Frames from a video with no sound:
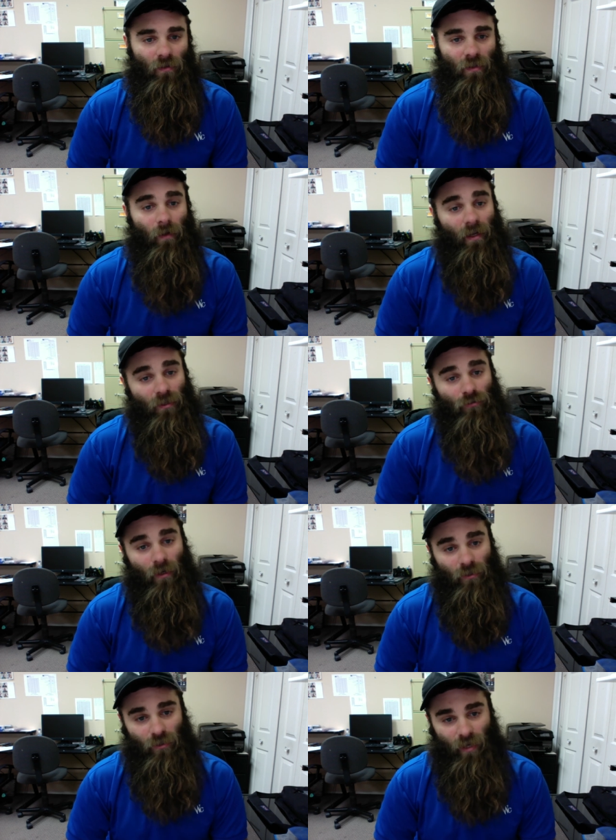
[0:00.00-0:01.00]
someone in
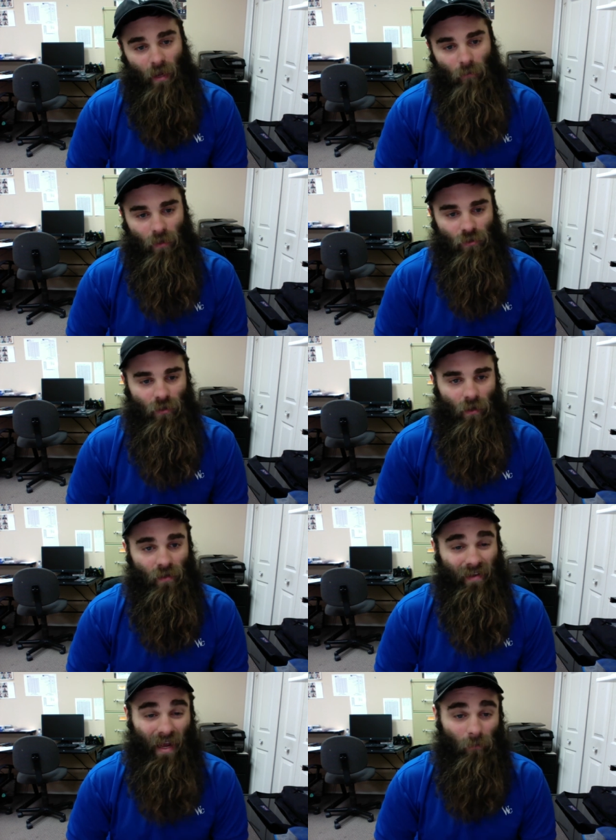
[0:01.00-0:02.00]
construction chat mentioned a
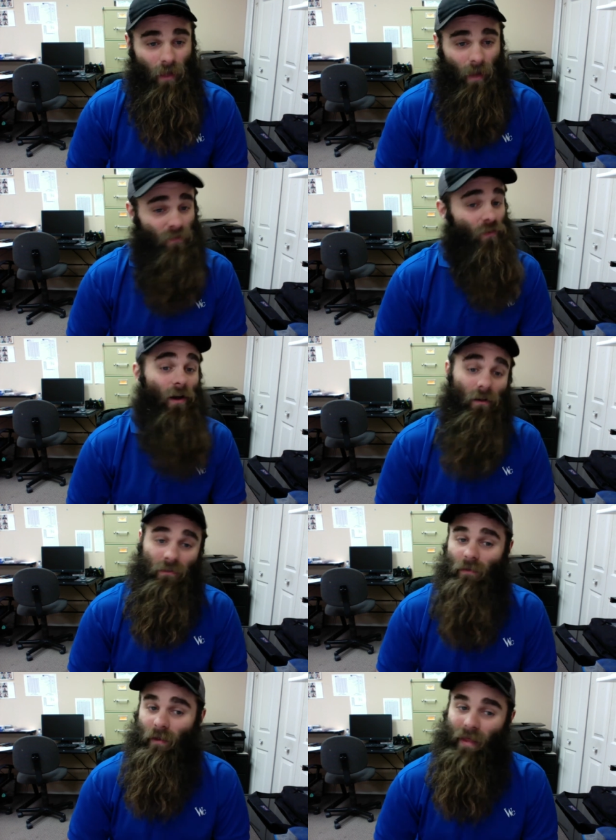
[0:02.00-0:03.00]
time lapse, so I
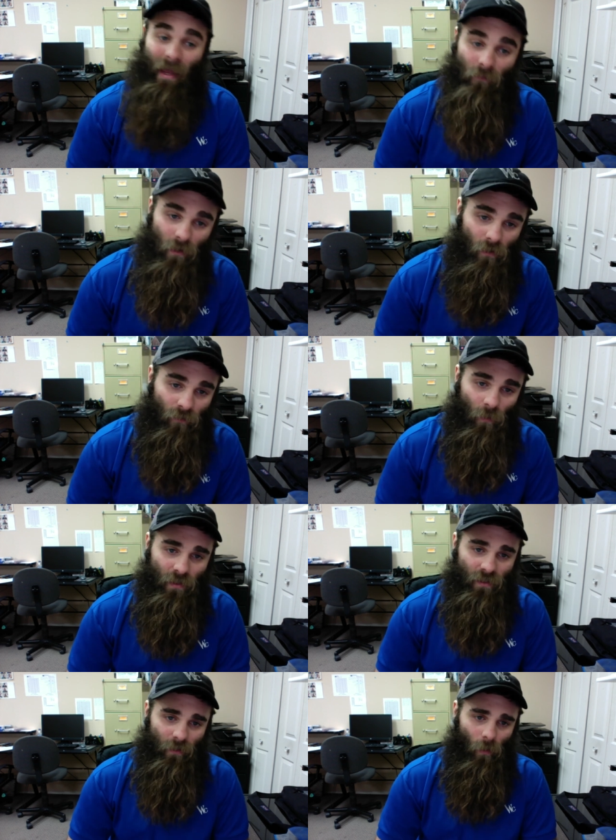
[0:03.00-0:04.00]
also linked that video if you
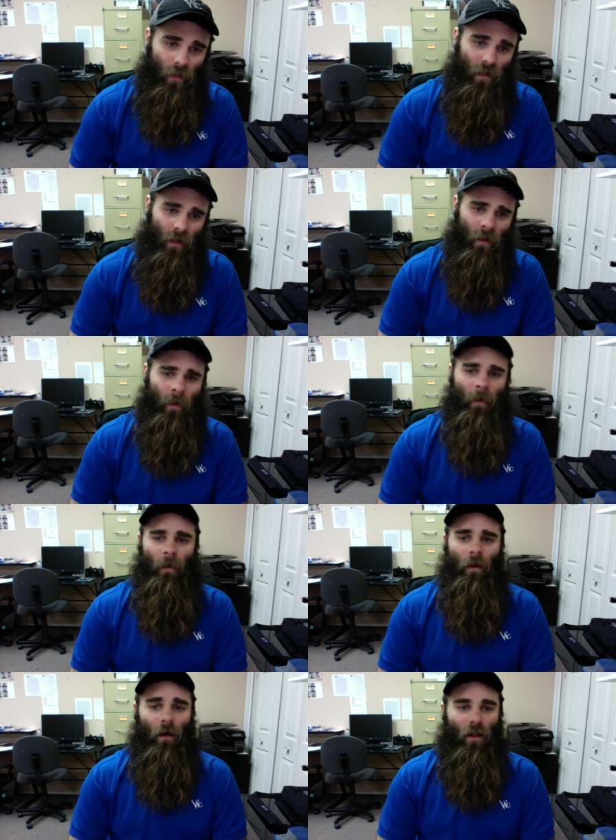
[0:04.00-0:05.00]
want to see what we did.
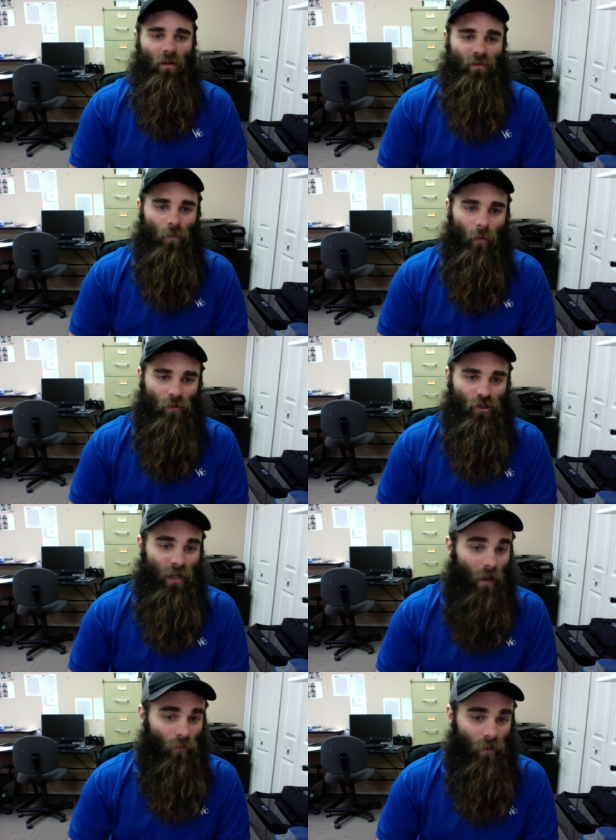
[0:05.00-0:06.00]
Those were both
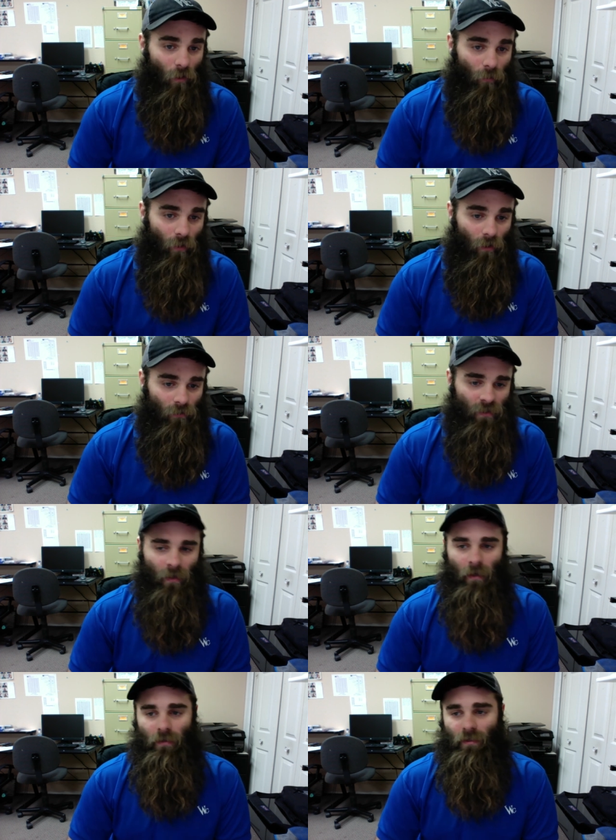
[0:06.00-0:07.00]
shot with GoPros,
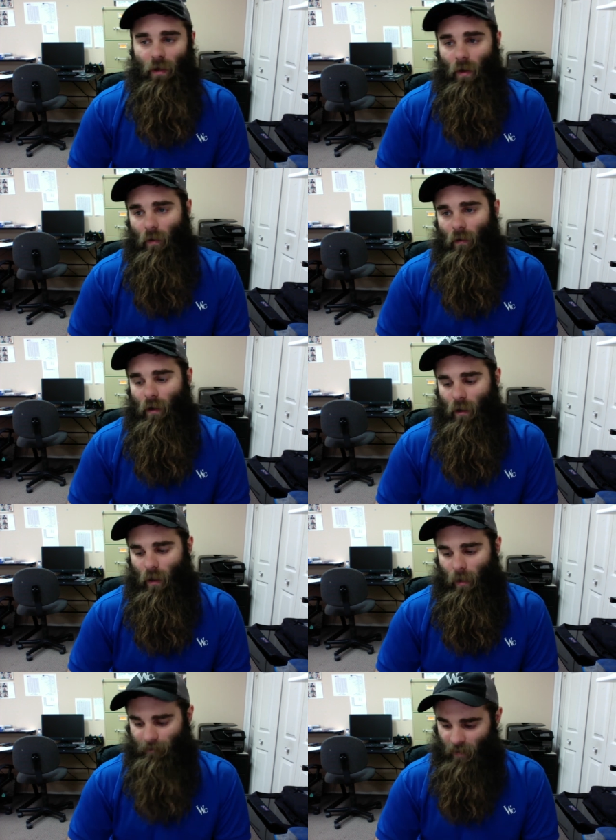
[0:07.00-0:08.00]

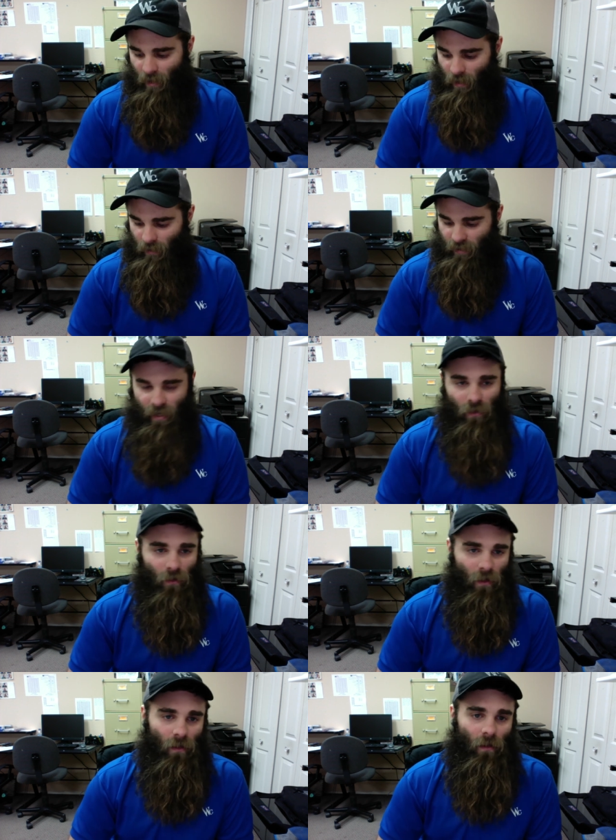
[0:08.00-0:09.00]
so take a
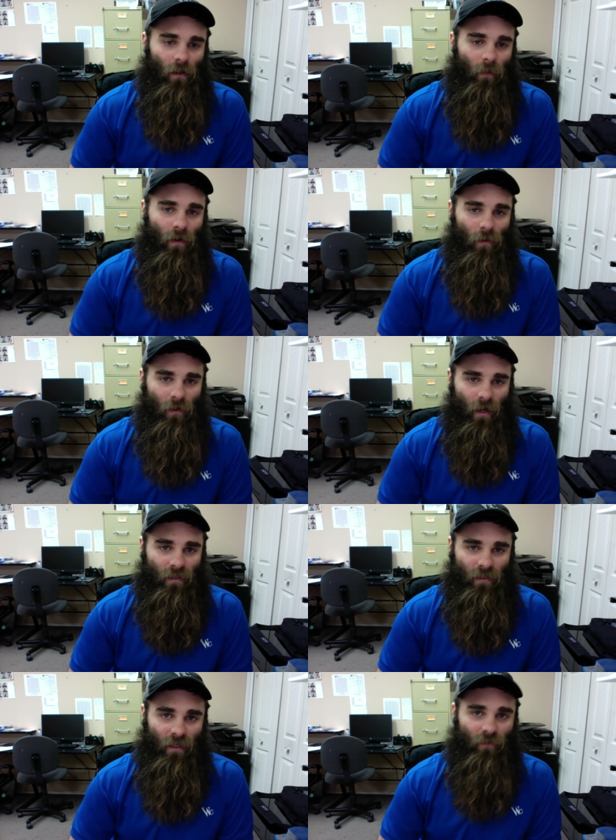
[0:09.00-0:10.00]
look. Let me know what you
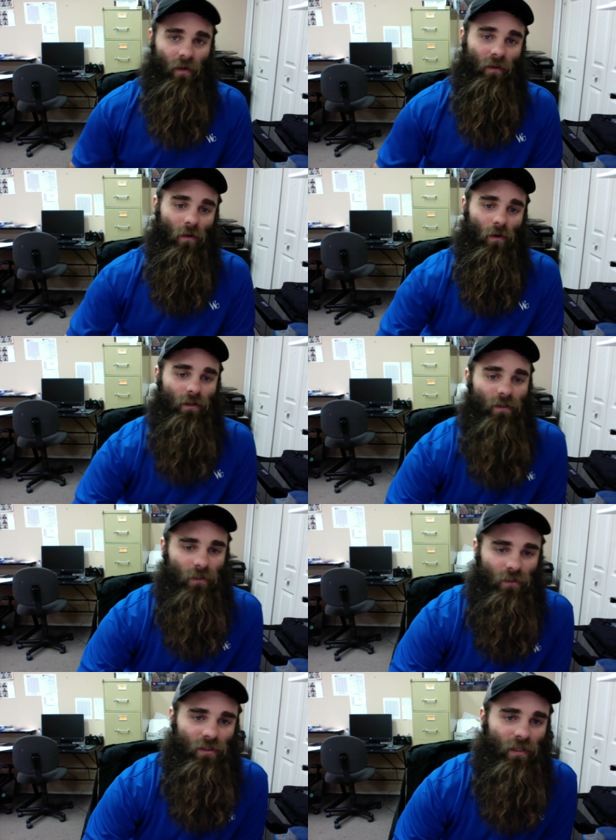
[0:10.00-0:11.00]
guys think. If you have any
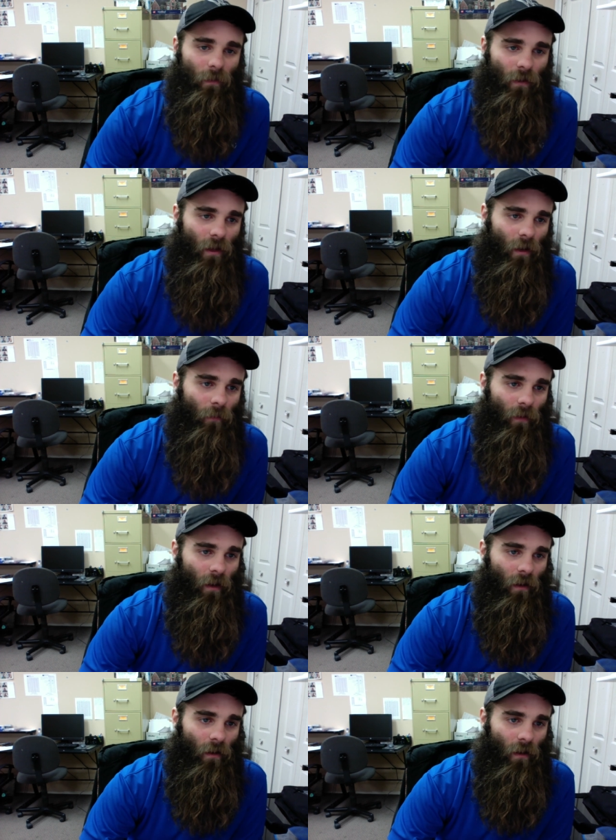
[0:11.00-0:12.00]
questions, just hit me up.
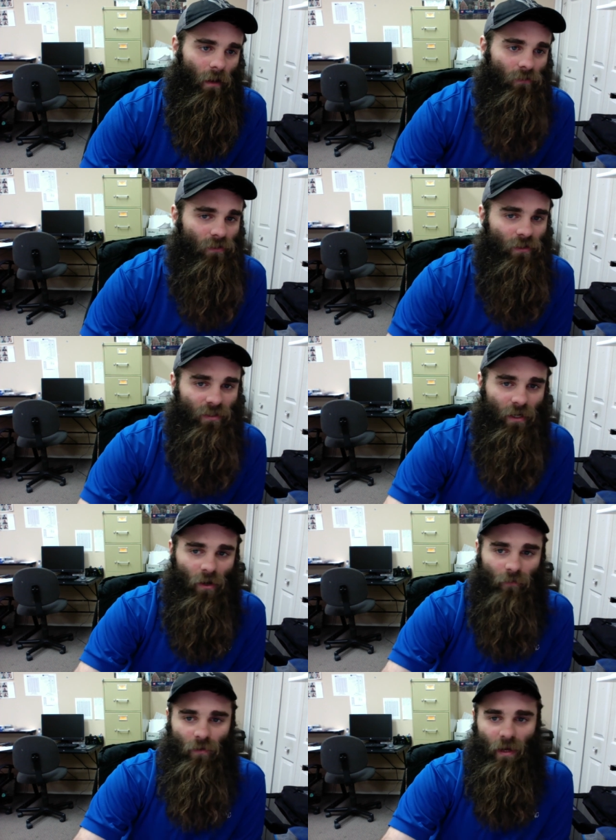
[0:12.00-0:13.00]
And it was good seeing
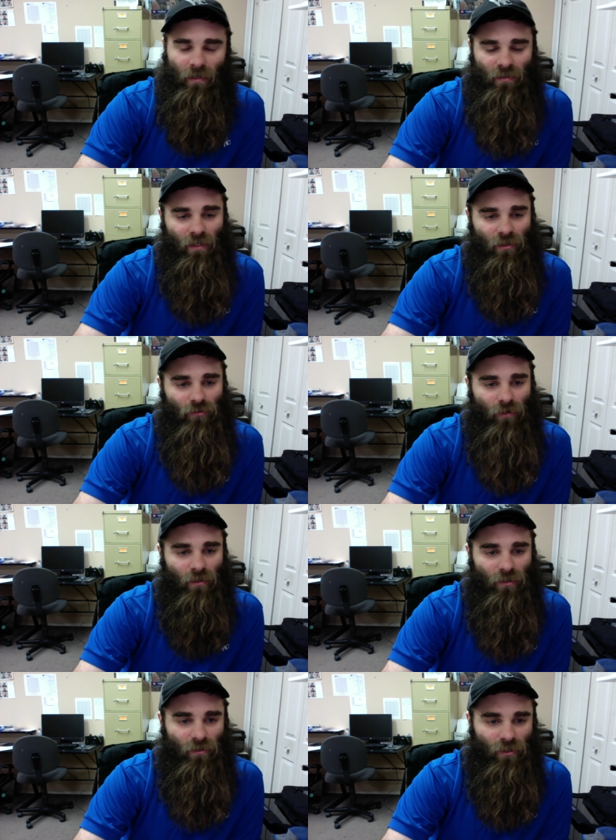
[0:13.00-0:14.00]
all of you guys in the
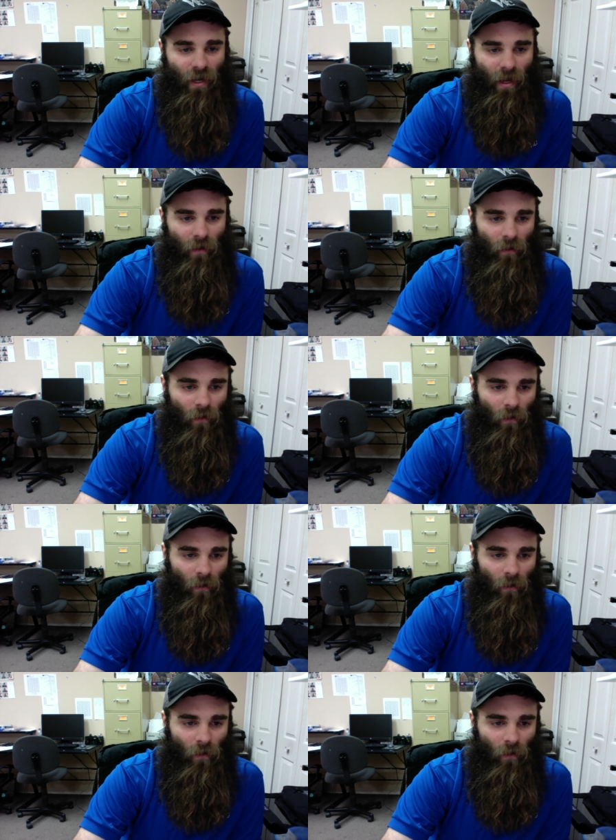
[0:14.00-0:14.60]
construction chat.